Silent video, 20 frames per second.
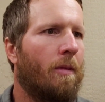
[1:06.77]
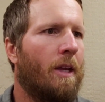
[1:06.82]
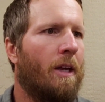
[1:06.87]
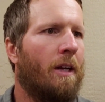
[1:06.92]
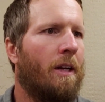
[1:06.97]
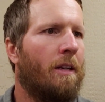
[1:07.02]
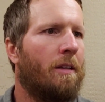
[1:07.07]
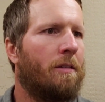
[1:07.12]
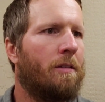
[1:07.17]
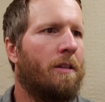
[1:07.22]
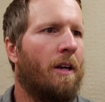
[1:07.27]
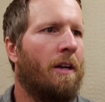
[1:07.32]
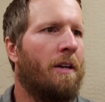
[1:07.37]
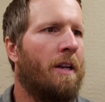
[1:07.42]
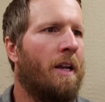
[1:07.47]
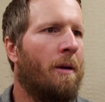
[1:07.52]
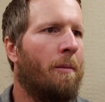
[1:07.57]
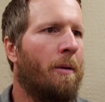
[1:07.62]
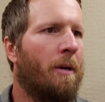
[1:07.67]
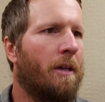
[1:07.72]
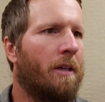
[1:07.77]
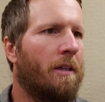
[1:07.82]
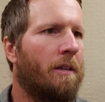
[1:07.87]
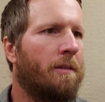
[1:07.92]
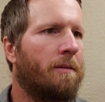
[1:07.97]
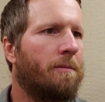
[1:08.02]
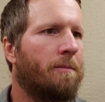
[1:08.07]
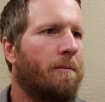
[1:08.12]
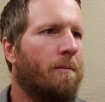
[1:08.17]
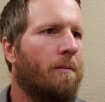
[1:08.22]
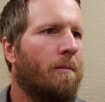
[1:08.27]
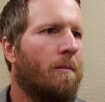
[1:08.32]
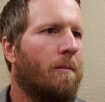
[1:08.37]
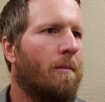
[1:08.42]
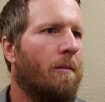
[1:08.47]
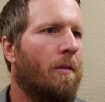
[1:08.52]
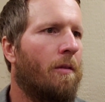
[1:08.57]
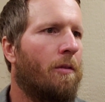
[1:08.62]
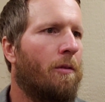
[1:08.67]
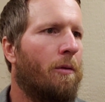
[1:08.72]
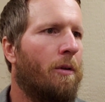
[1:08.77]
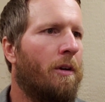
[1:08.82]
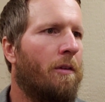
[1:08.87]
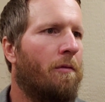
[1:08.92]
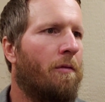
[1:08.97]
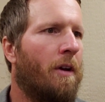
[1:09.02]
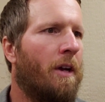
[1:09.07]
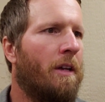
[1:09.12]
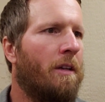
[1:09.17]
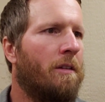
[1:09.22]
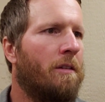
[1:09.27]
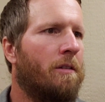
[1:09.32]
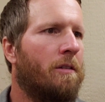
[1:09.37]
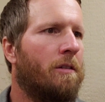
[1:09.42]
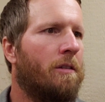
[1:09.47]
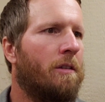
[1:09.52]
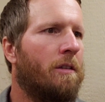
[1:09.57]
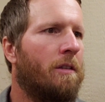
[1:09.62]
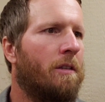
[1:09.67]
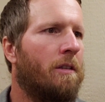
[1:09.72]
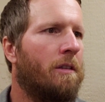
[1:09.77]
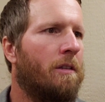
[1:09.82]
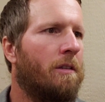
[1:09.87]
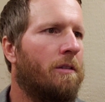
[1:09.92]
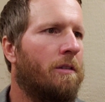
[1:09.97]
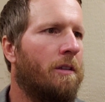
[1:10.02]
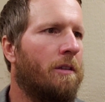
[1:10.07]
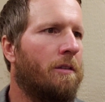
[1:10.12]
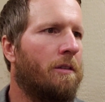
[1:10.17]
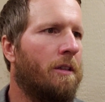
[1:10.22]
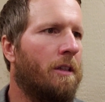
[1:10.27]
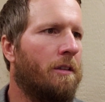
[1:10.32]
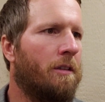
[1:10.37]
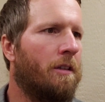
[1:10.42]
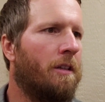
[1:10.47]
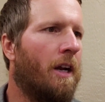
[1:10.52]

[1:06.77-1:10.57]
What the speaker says: And it's dynamic. It's a